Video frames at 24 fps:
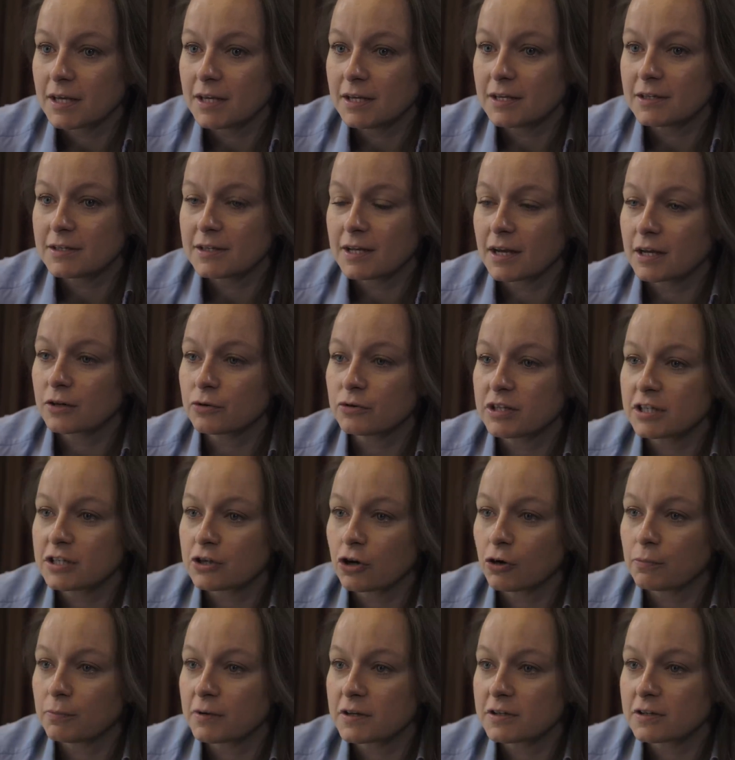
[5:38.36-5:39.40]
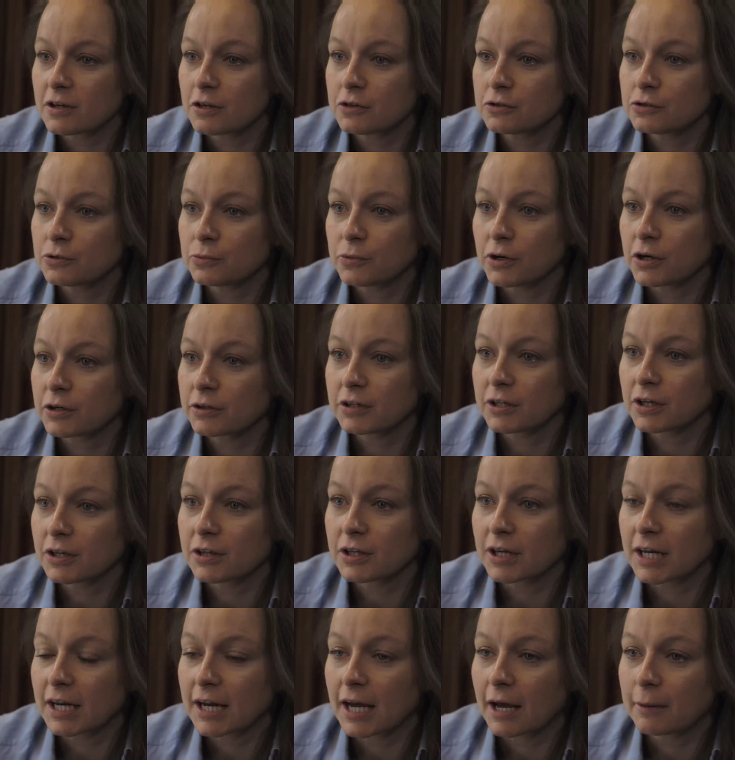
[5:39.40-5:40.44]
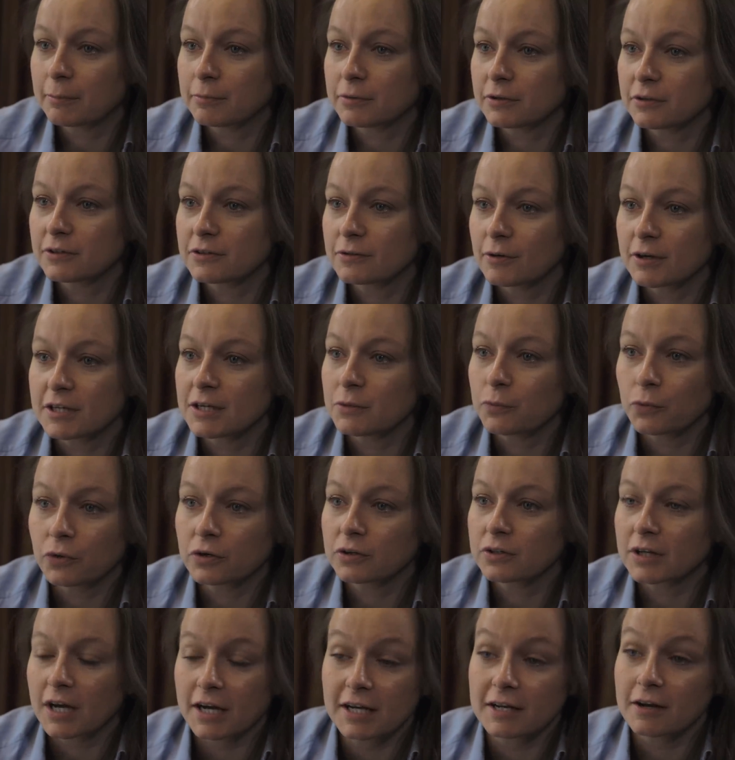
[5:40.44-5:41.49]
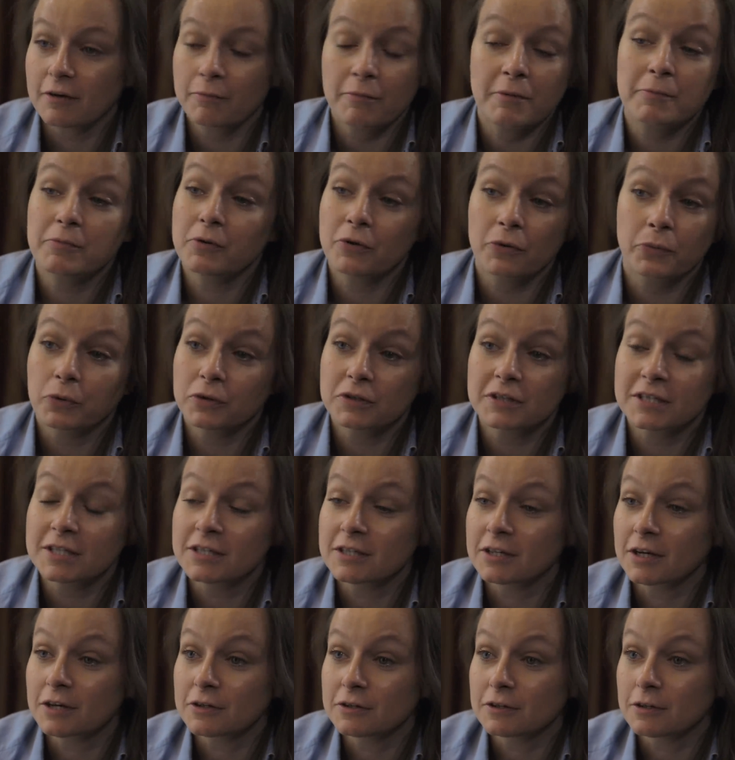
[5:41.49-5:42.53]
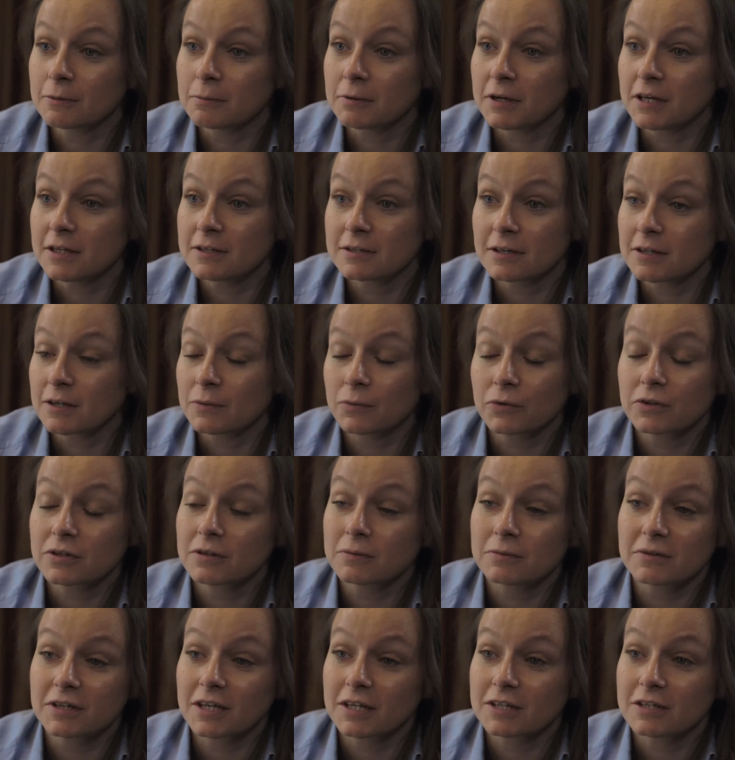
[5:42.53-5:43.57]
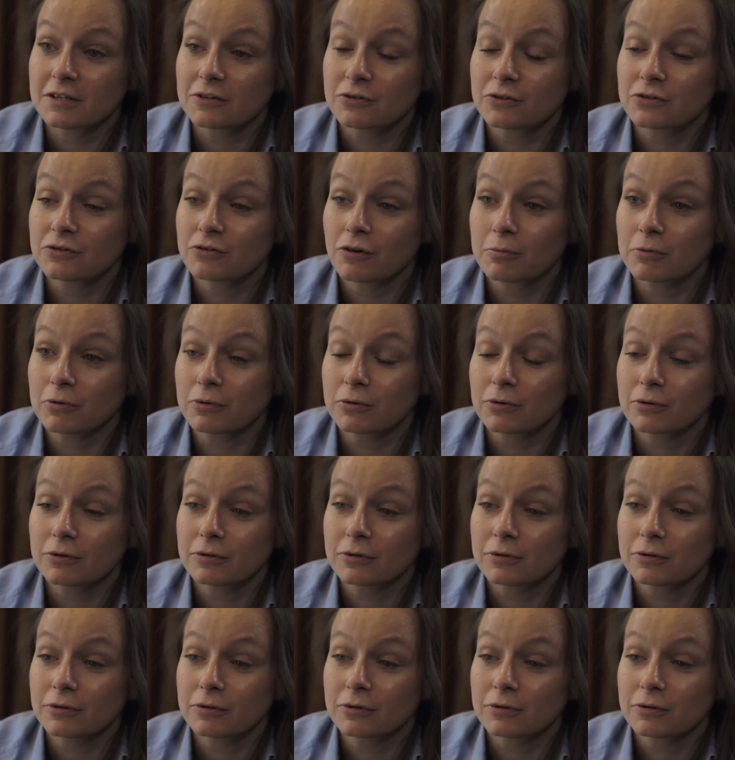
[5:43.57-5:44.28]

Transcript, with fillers: You see, I'd already told my social worker and nothing had happened. So I didn't want. I remember not wanting to go to the police. So I didn't want them to get into trouble.